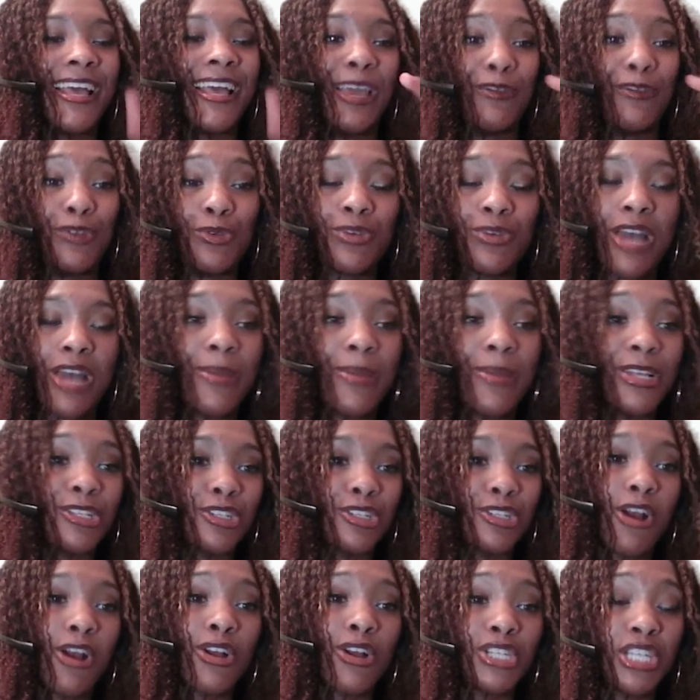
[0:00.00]
If you come in
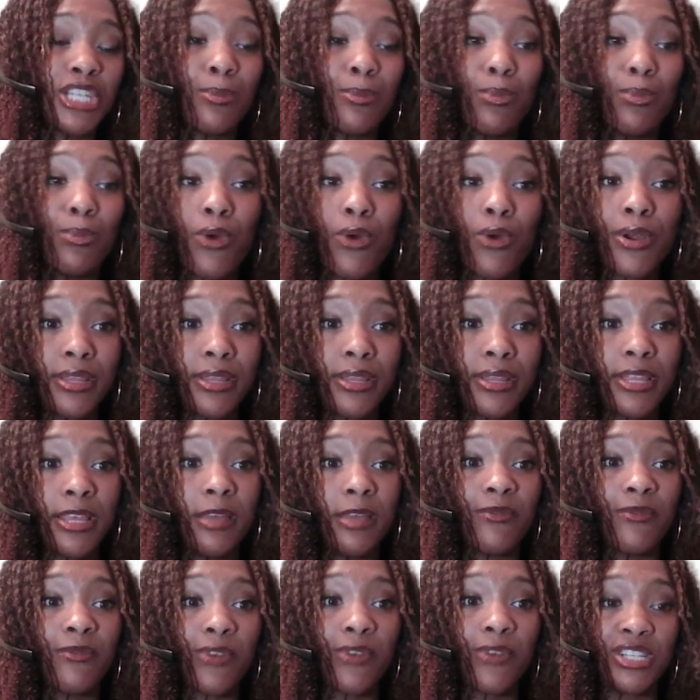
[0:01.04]
charging more than
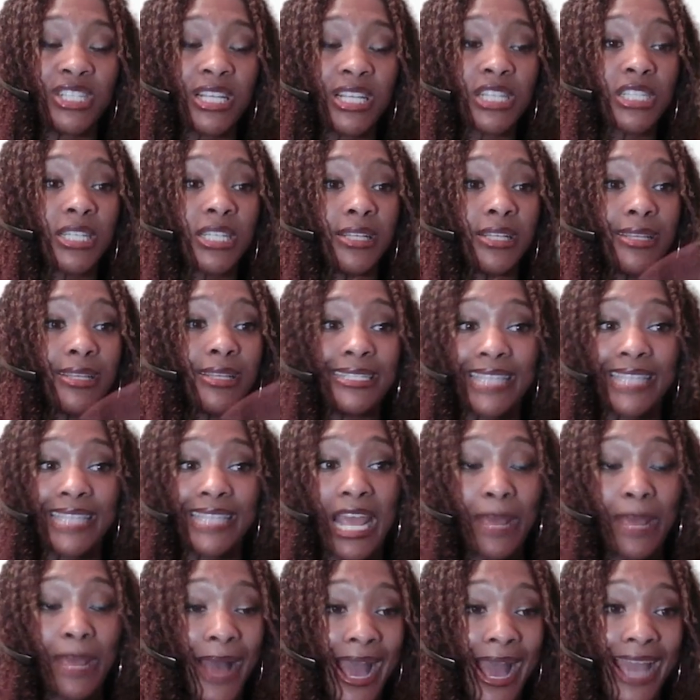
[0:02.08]
them for essentially the
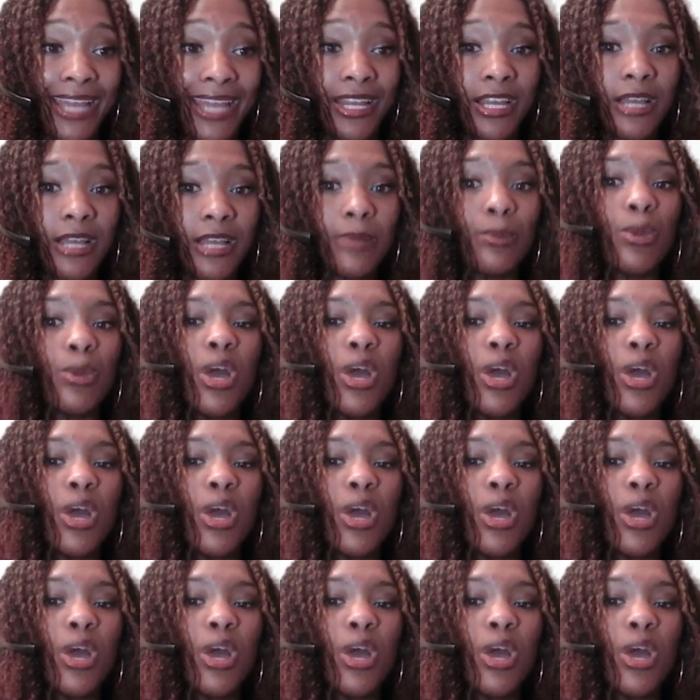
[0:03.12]
same item,